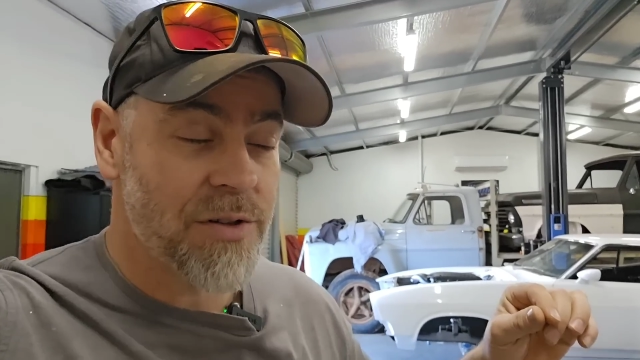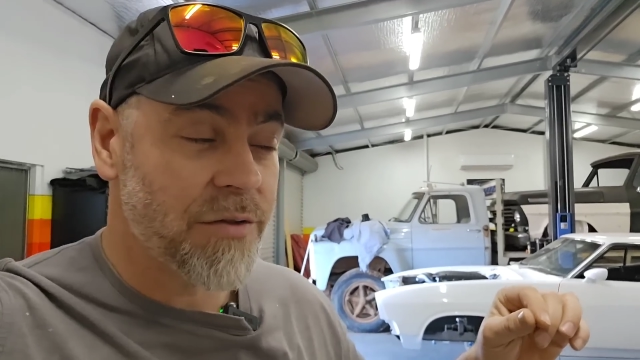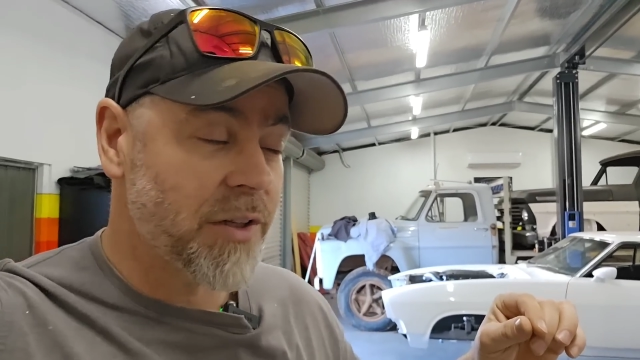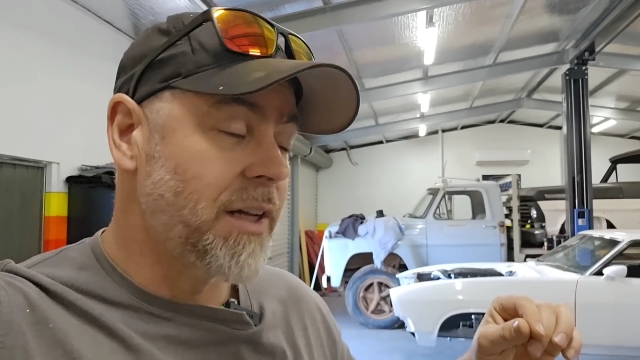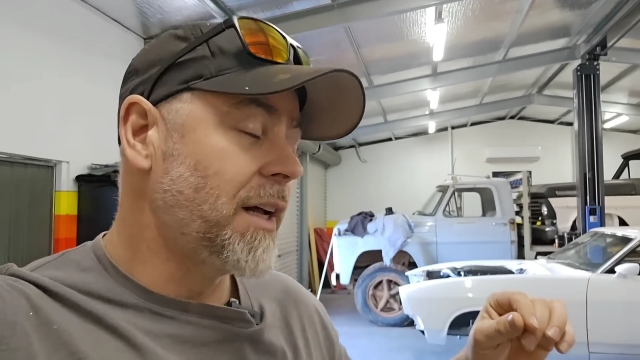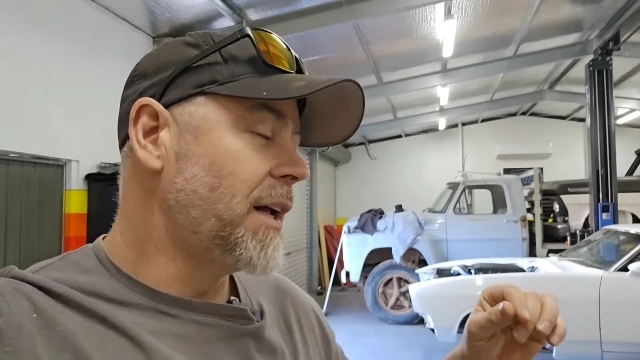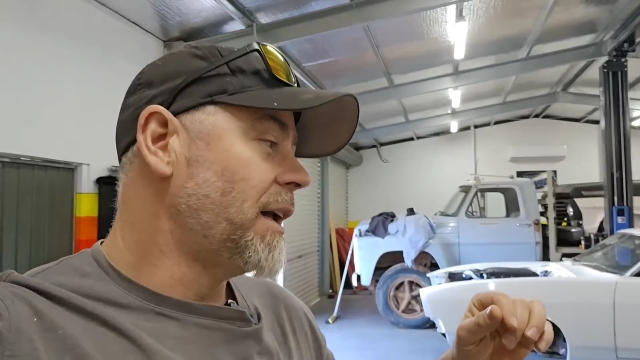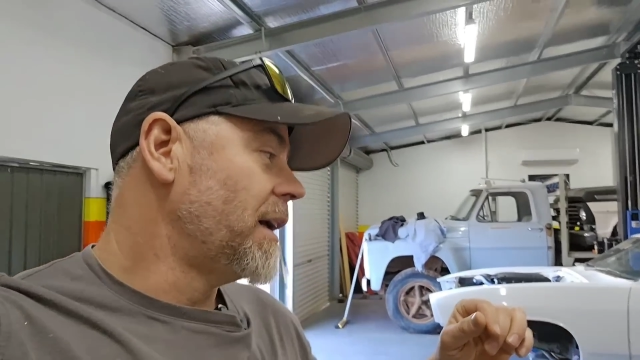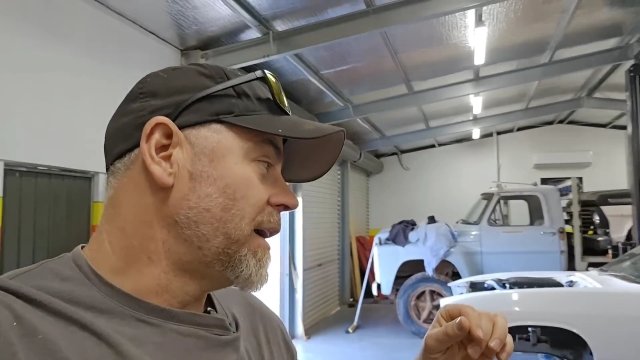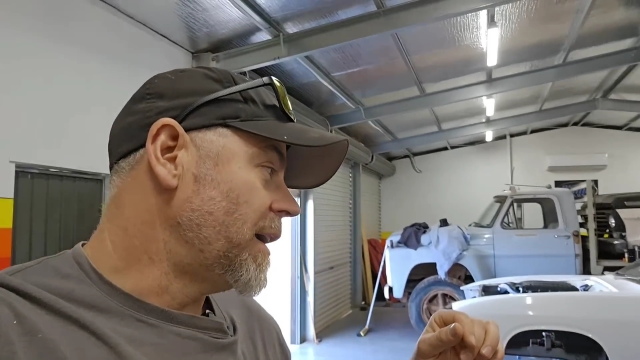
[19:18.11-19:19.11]

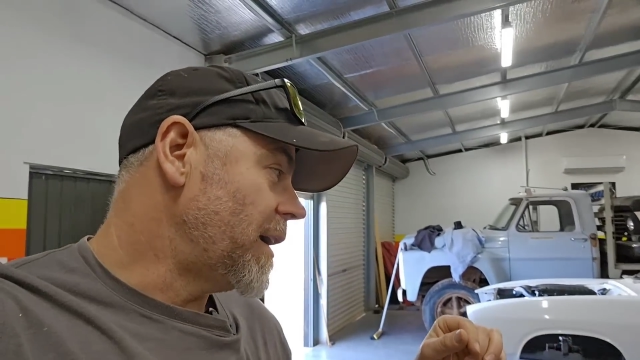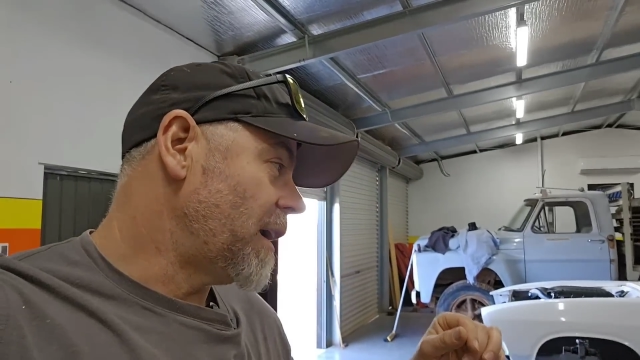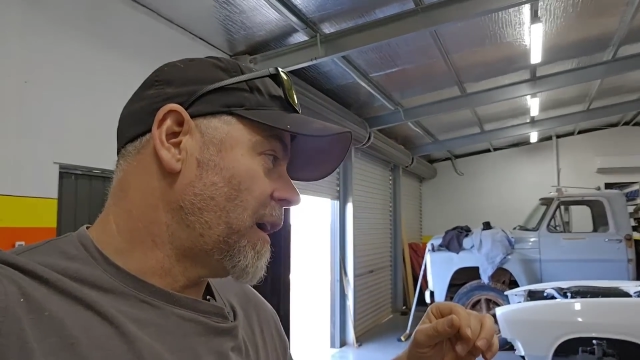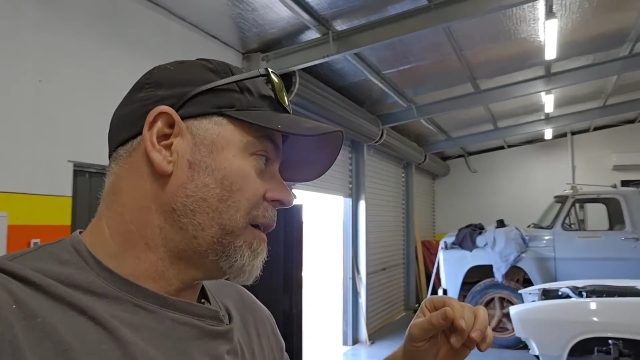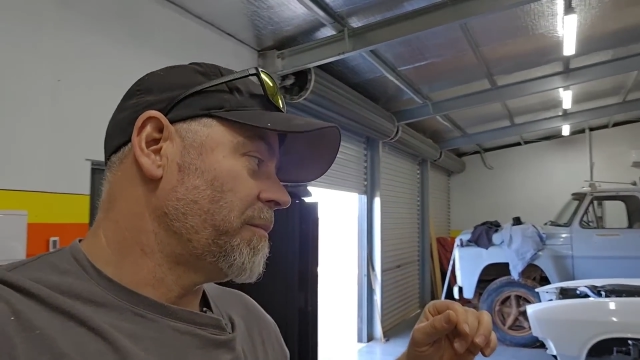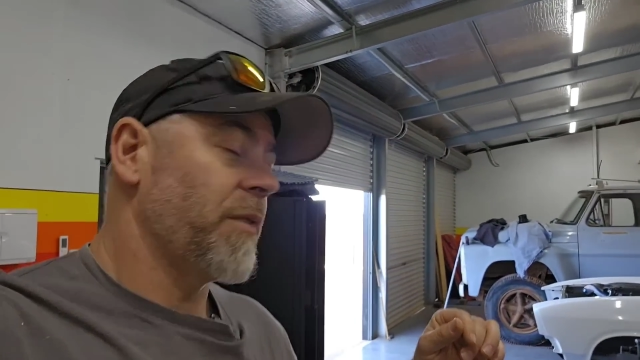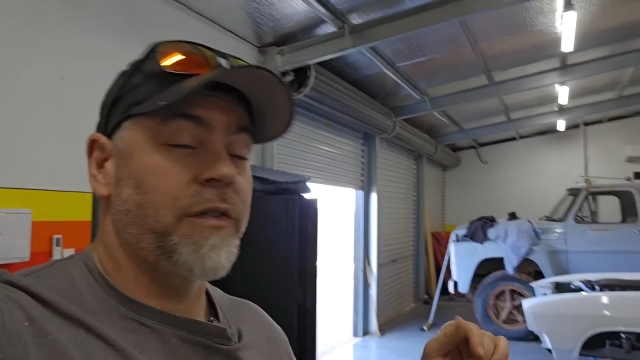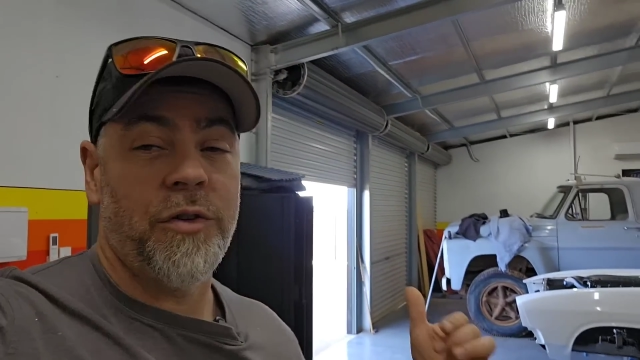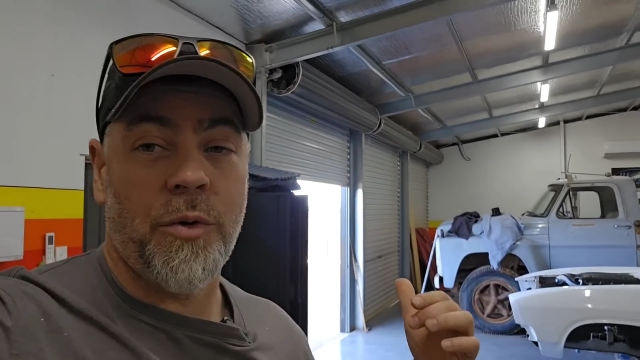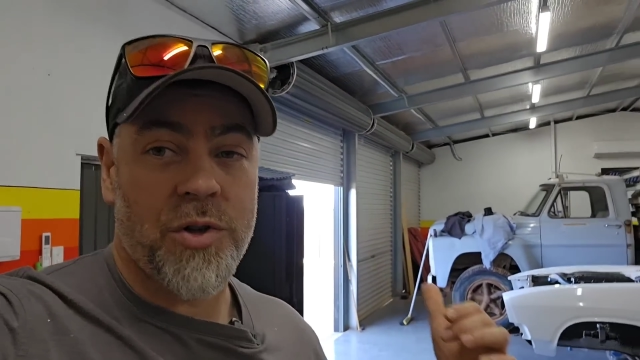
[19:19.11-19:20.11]
stuff.
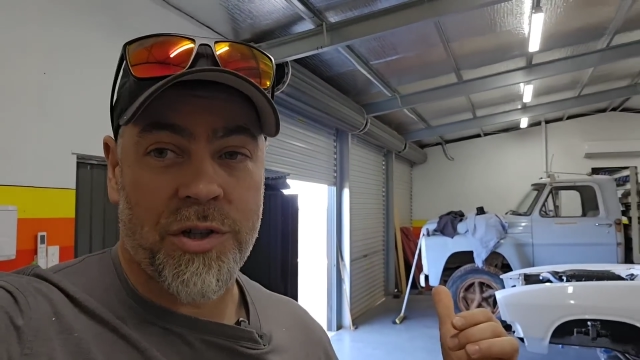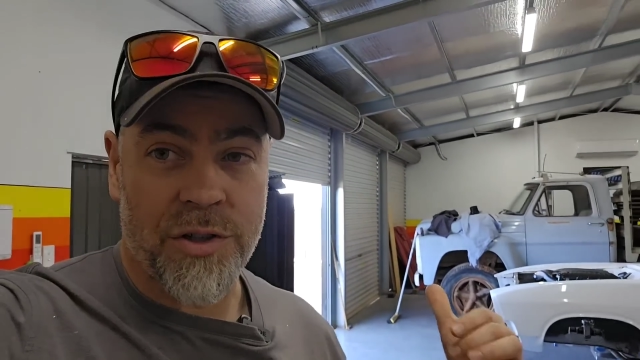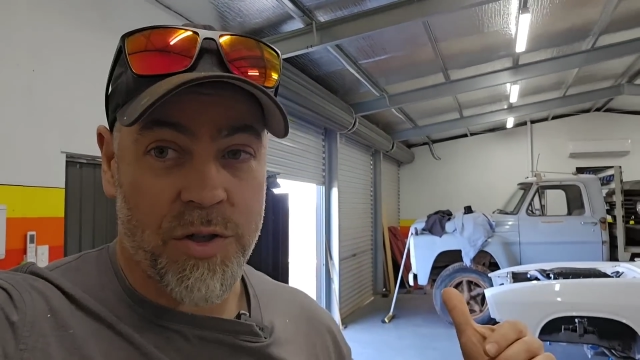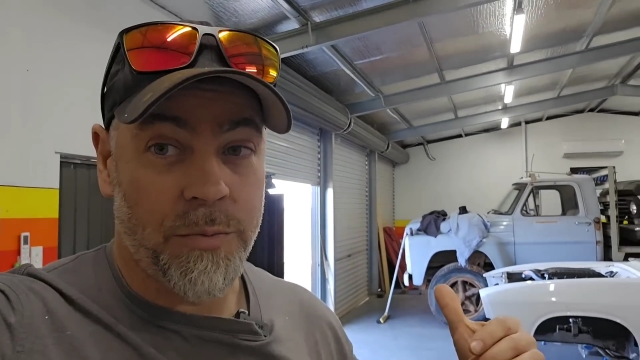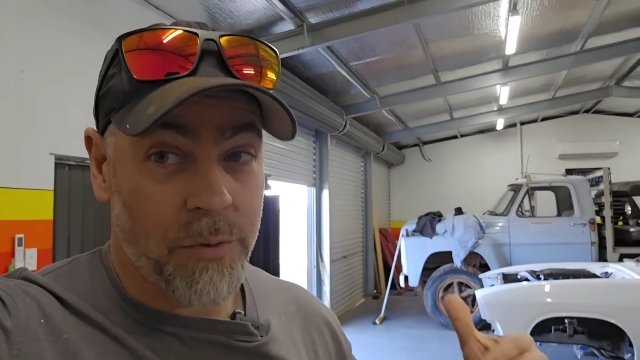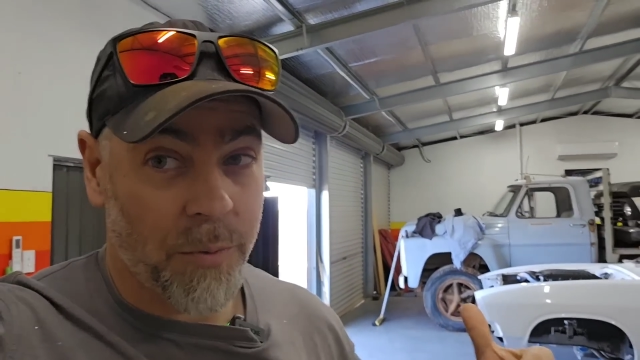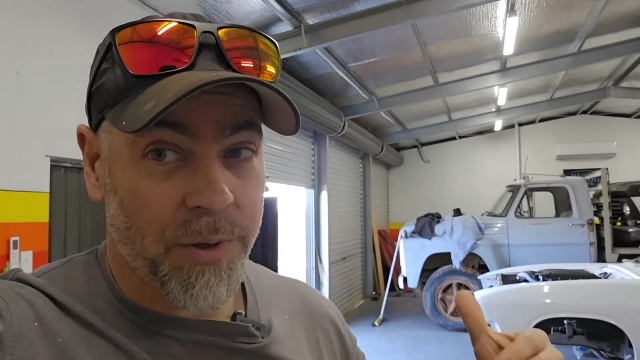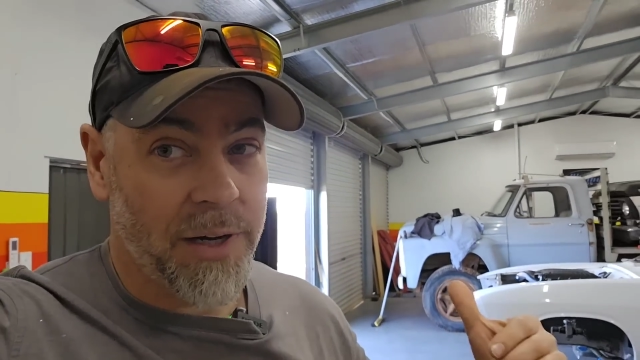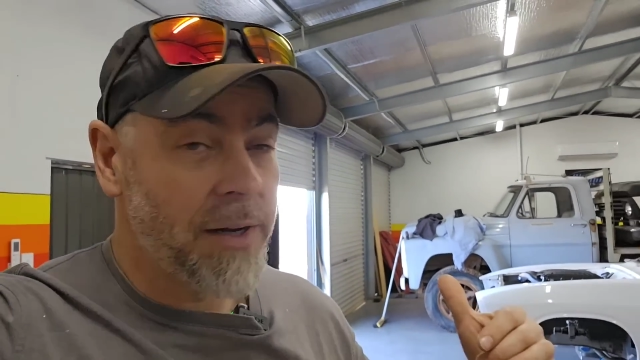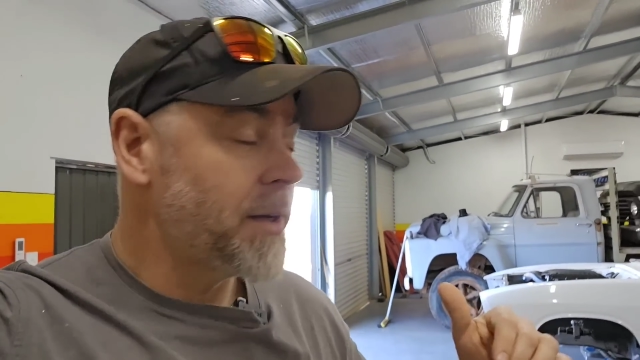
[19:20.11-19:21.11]
If you're watching this, you
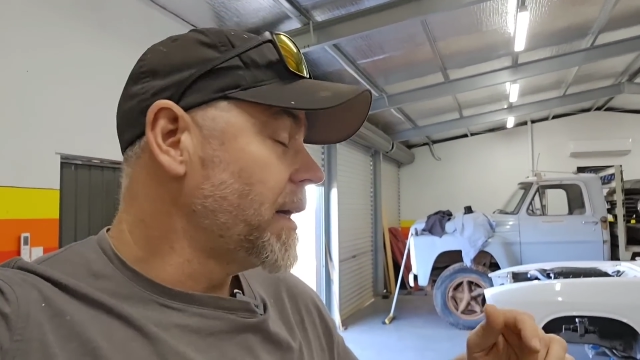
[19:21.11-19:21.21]
probably are.